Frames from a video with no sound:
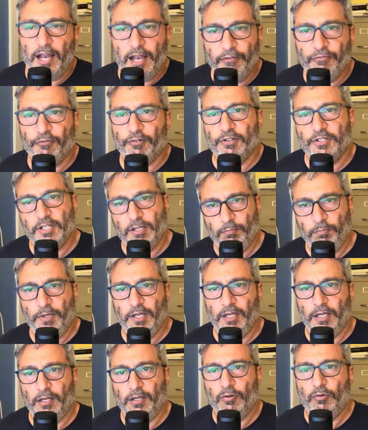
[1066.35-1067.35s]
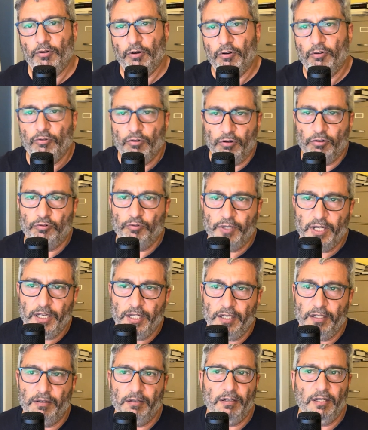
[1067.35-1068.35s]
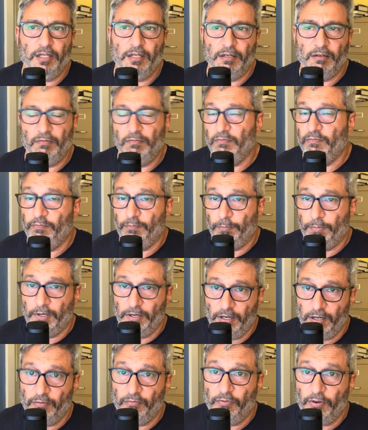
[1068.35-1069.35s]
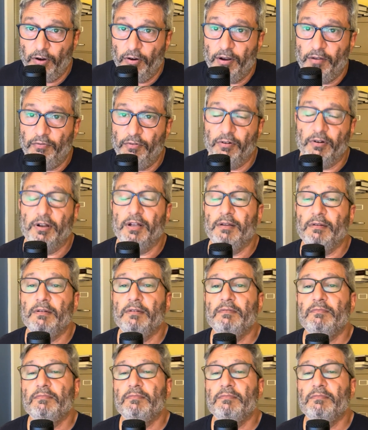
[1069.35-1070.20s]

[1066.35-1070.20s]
efforts at being quote unquote green, but in very, very